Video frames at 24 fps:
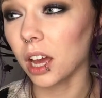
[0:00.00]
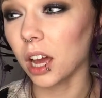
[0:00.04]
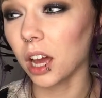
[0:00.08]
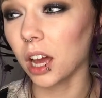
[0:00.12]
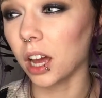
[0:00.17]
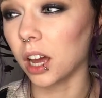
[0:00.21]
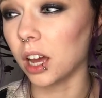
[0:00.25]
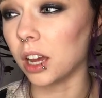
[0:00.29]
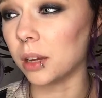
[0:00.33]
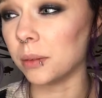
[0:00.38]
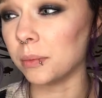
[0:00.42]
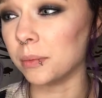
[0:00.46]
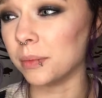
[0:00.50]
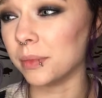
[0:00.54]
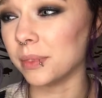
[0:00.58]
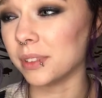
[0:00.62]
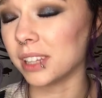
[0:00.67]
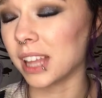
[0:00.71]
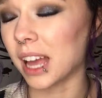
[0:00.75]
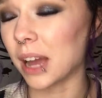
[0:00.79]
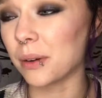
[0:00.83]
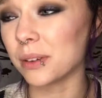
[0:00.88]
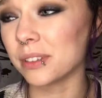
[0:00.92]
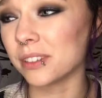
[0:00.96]
Um,
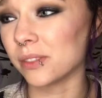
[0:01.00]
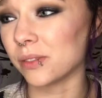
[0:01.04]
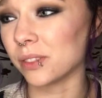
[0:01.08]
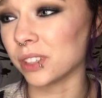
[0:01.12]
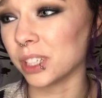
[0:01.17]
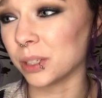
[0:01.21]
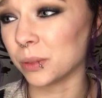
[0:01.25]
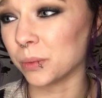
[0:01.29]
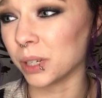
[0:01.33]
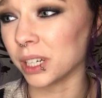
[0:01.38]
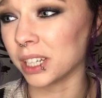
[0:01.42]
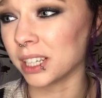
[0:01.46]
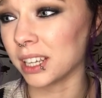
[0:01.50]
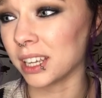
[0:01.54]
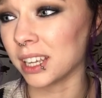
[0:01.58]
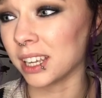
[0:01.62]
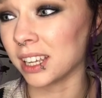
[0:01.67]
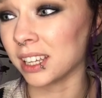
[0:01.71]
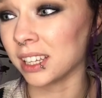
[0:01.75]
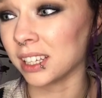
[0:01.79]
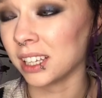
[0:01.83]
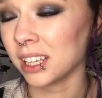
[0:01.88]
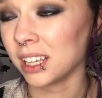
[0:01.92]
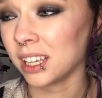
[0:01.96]
that wasn't really
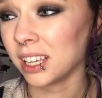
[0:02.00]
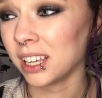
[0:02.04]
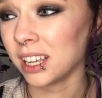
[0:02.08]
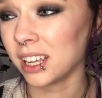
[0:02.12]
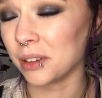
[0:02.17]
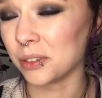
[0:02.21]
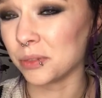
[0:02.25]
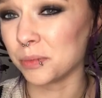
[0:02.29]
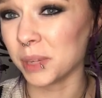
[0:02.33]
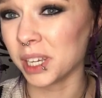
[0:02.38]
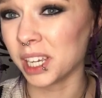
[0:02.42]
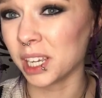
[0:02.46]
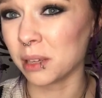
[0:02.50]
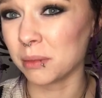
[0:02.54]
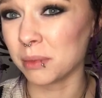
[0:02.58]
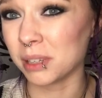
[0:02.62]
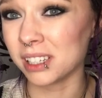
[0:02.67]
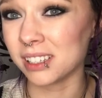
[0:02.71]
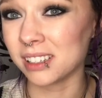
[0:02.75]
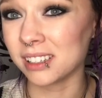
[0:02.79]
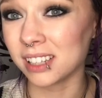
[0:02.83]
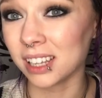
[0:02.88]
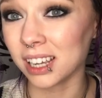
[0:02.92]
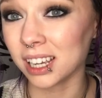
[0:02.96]
working. It was making me
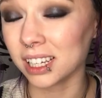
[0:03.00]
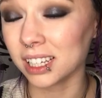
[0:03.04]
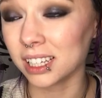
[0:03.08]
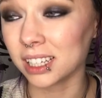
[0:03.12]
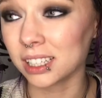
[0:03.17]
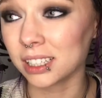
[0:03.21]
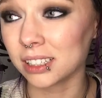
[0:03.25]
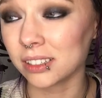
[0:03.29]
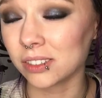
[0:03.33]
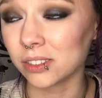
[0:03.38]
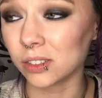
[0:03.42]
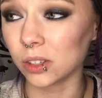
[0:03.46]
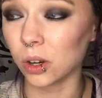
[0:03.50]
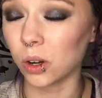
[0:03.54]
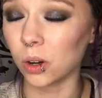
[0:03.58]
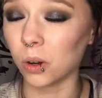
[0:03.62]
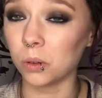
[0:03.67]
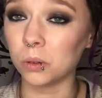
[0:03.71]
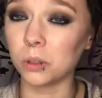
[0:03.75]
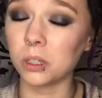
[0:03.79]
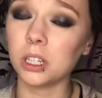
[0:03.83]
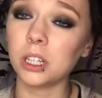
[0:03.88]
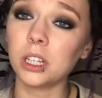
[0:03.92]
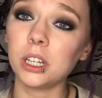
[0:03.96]
sick.
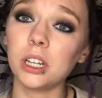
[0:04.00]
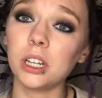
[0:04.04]
So